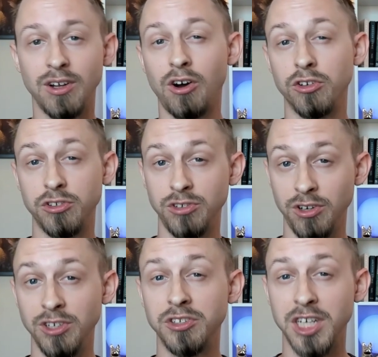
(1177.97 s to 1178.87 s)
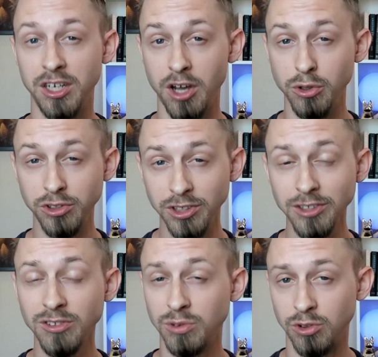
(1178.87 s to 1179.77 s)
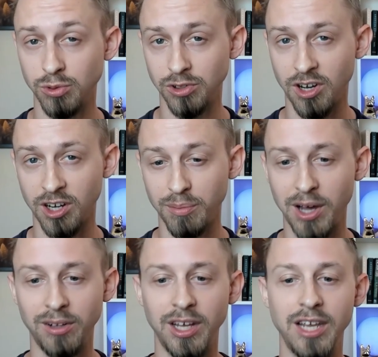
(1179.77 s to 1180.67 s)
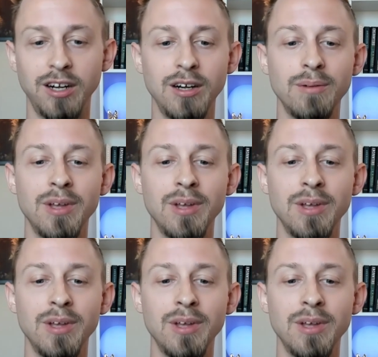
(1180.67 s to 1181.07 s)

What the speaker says: also known as kenosis, which we'll talk about later,